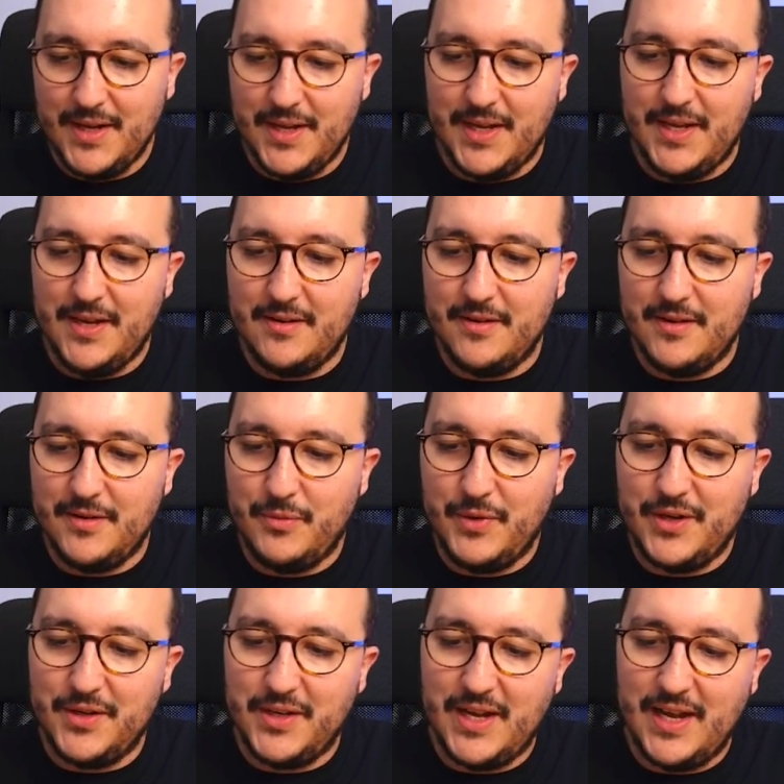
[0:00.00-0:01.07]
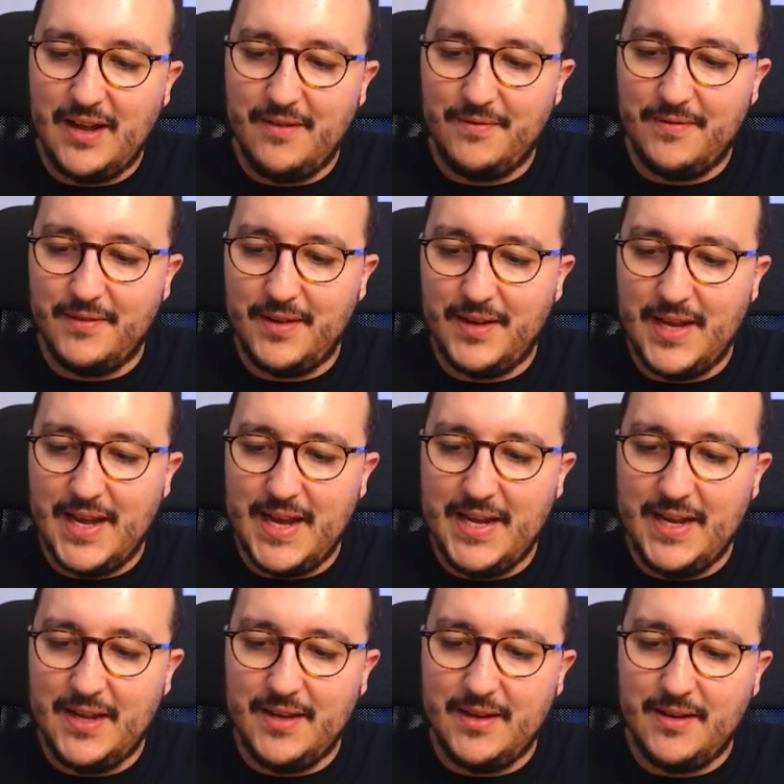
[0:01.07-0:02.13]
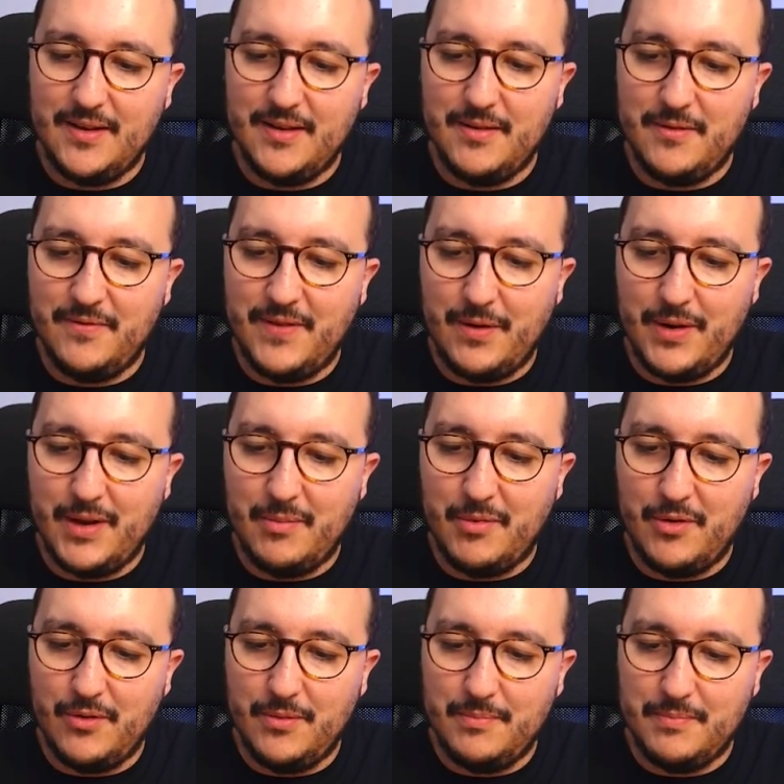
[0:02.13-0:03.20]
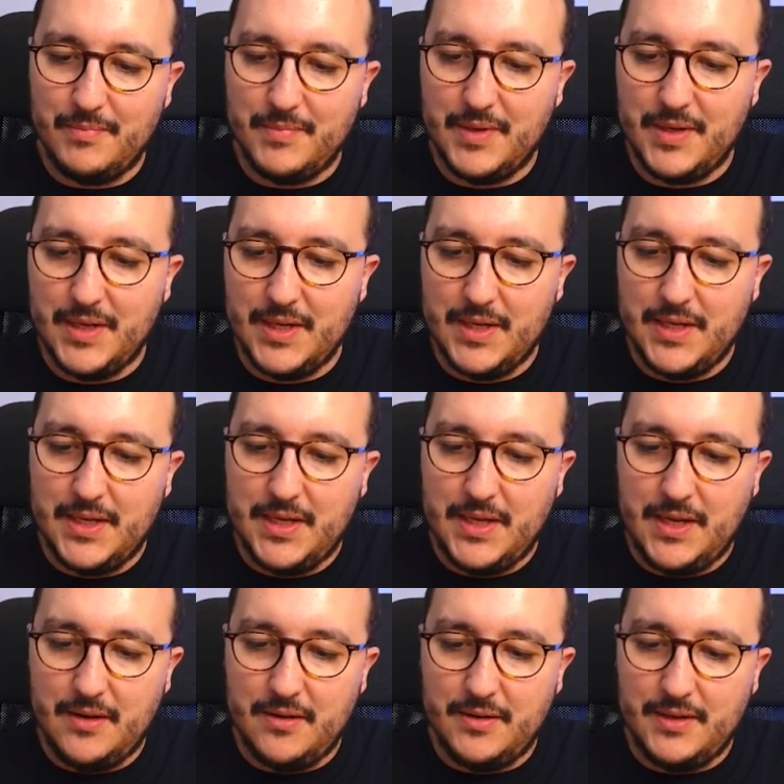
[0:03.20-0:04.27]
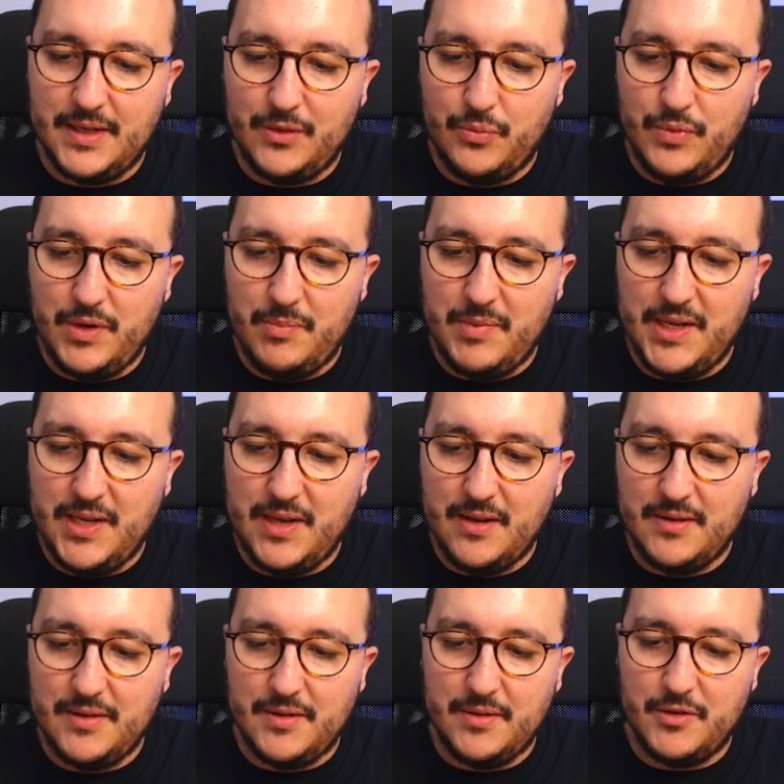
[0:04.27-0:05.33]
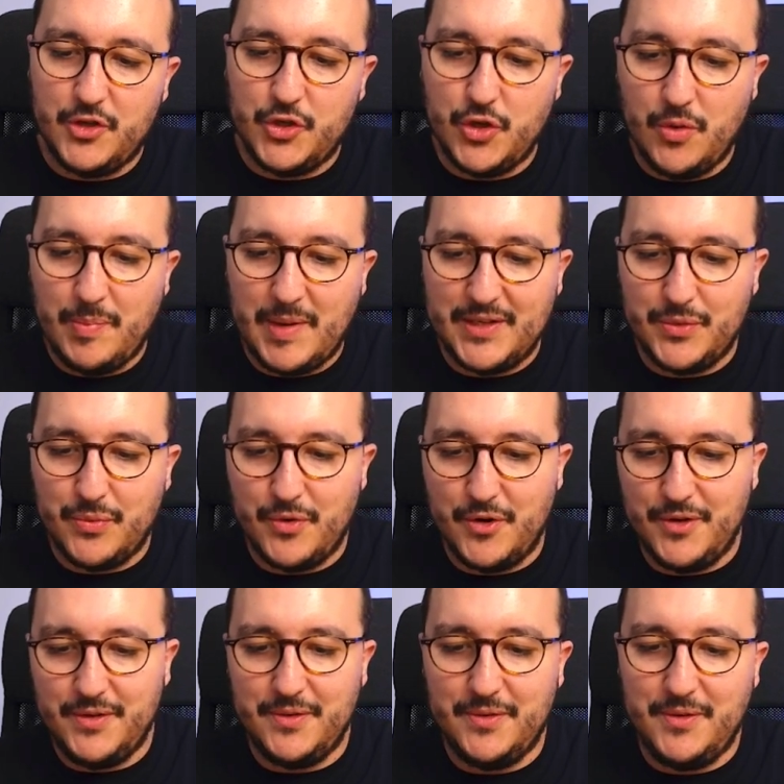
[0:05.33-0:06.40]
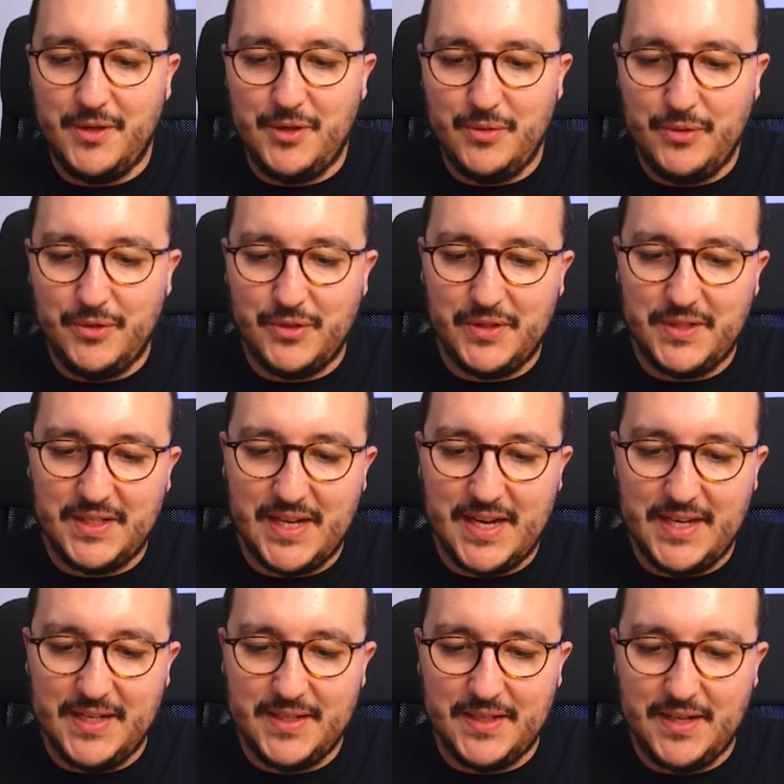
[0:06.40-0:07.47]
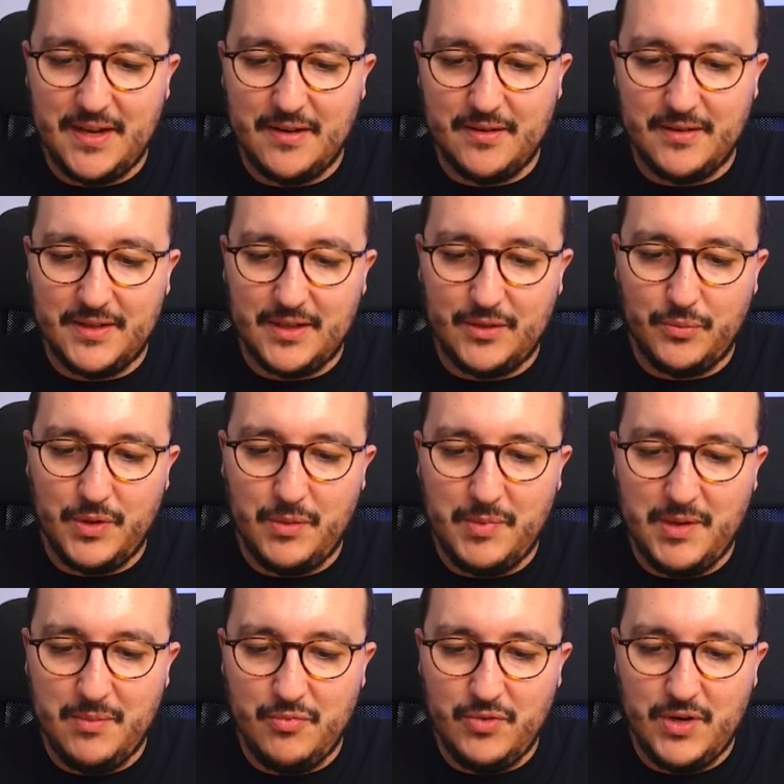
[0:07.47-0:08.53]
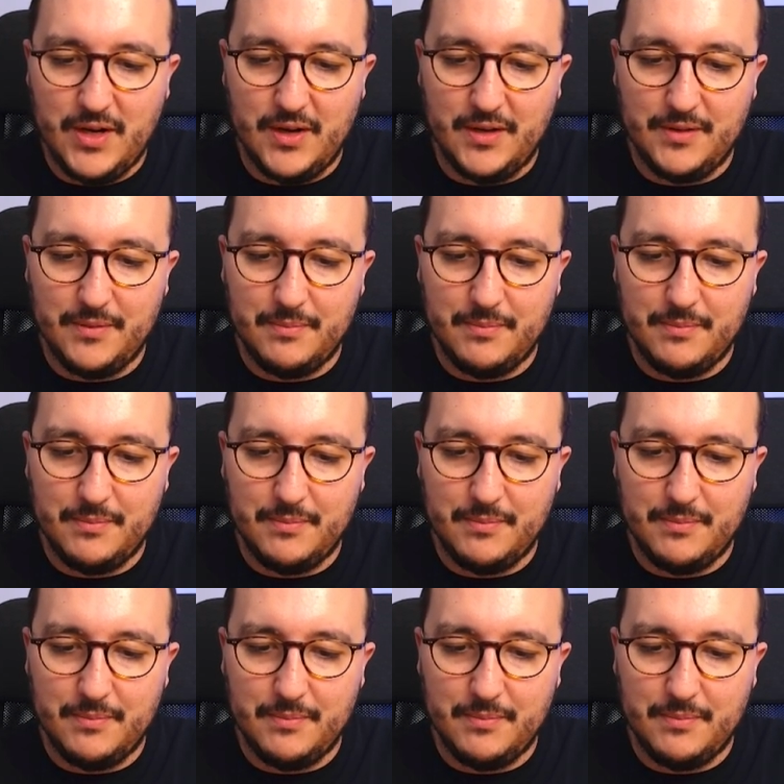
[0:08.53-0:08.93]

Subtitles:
here we're gonna have a variable here that will be show password, use a state here that will be boolean,